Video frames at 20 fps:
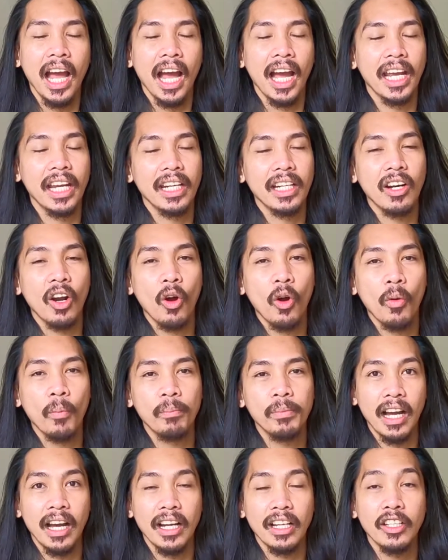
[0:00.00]
I
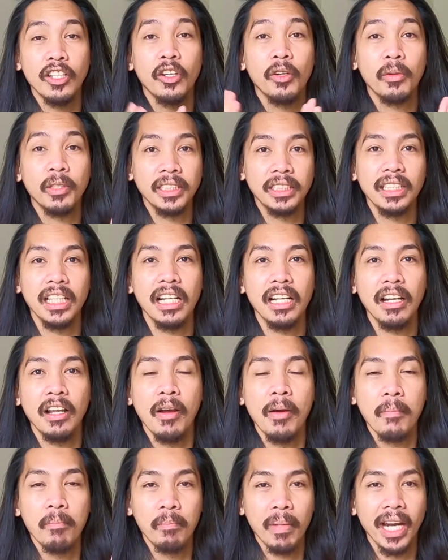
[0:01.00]
hope you're still
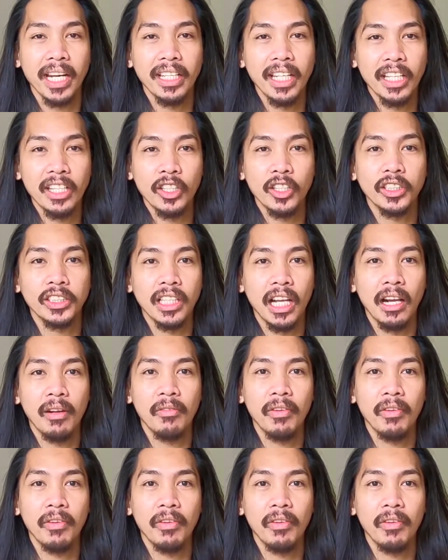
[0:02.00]
minding yourself,